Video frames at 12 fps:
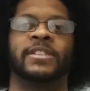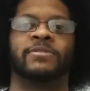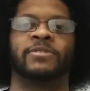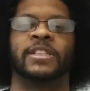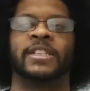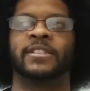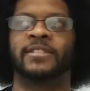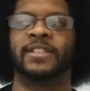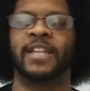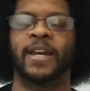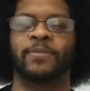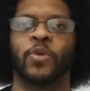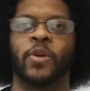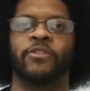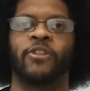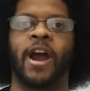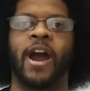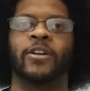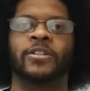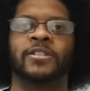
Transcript: one can really stay up 24